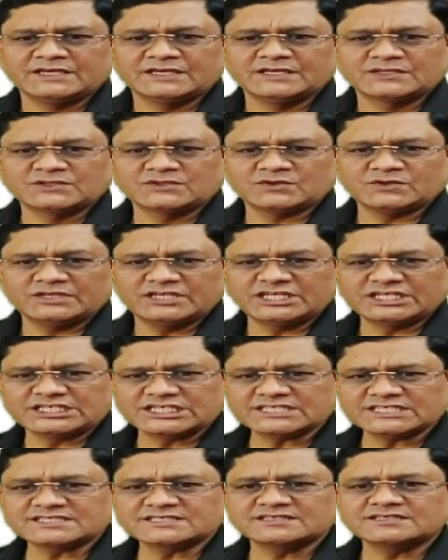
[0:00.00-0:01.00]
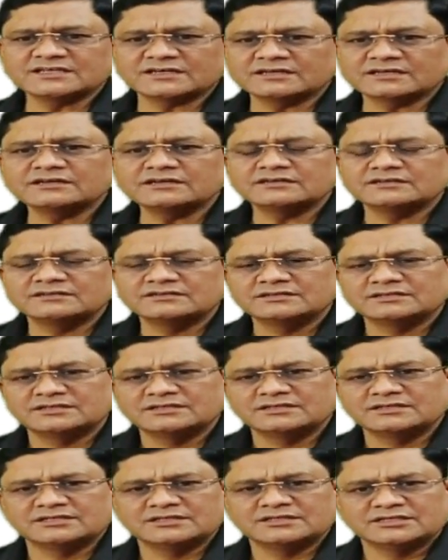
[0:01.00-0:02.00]
So it is the
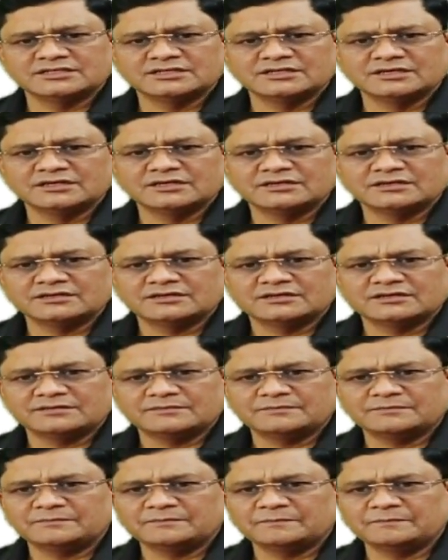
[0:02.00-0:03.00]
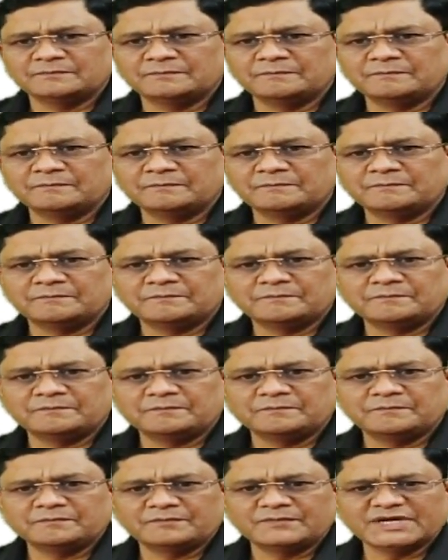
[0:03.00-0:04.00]
uh,
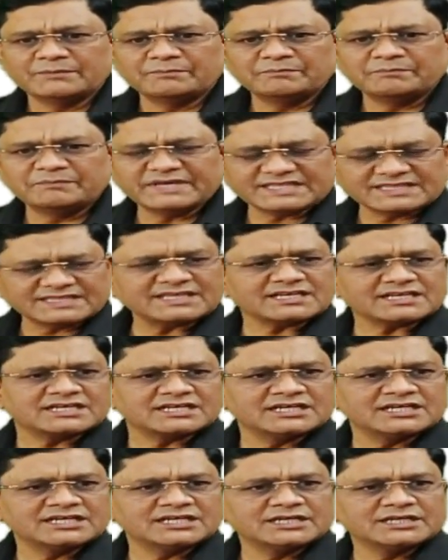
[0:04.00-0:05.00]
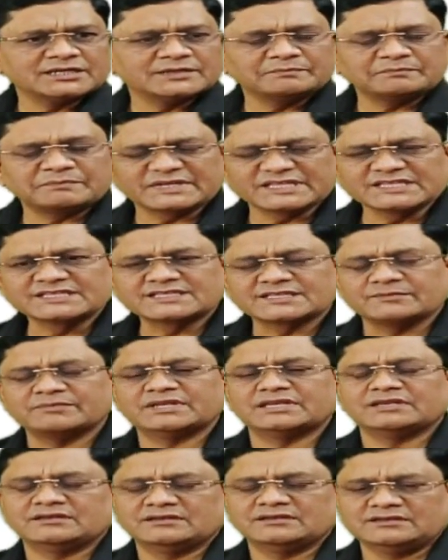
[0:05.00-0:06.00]
basic
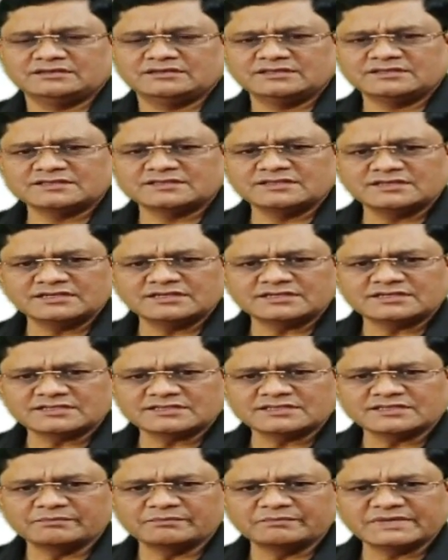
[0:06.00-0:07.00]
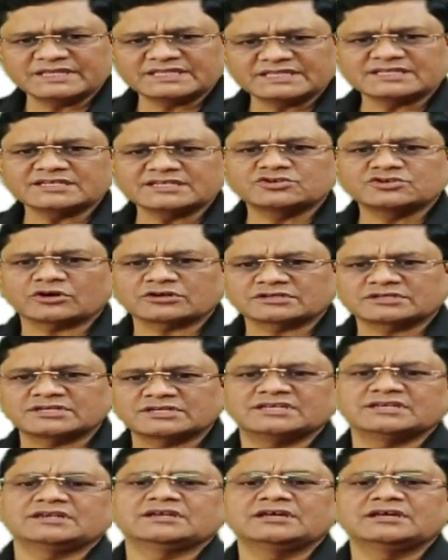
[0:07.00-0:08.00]
principle. It is the basic
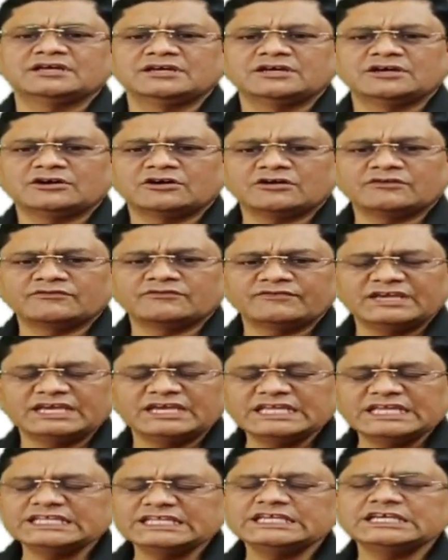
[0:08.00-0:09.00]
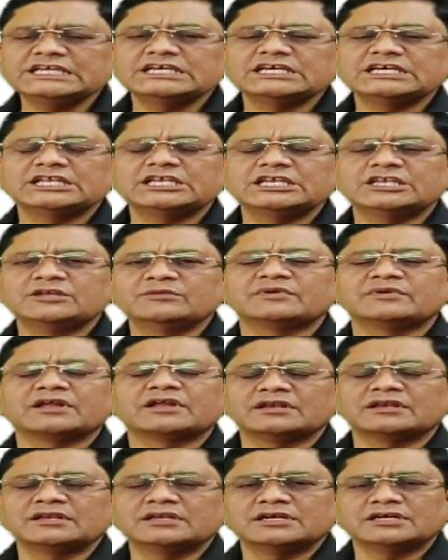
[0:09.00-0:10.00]
doctrine of any
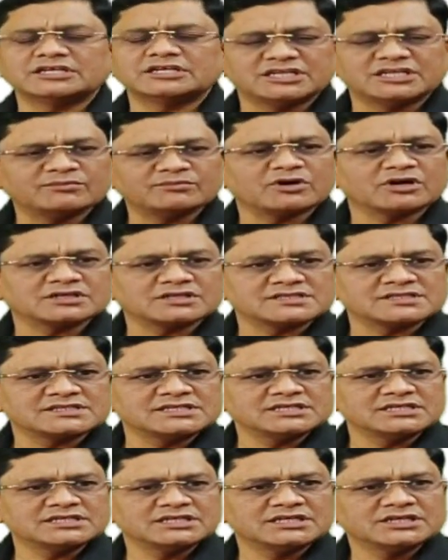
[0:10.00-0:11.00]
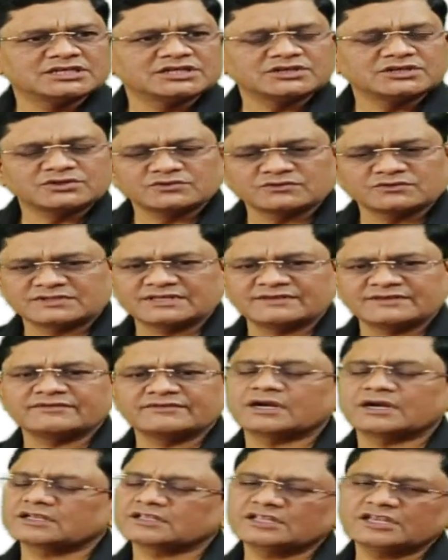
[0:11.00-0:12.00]
liberal democracy to
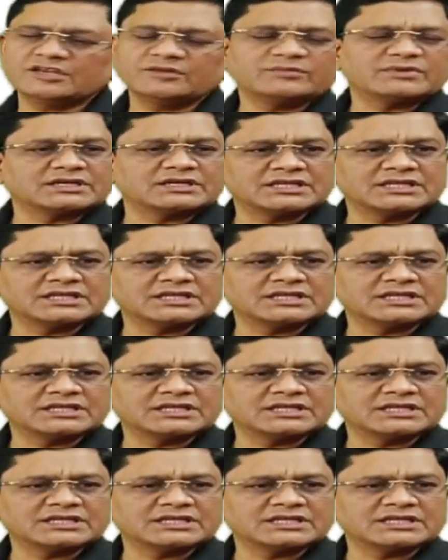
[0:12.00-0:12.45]
safeguard the liberty.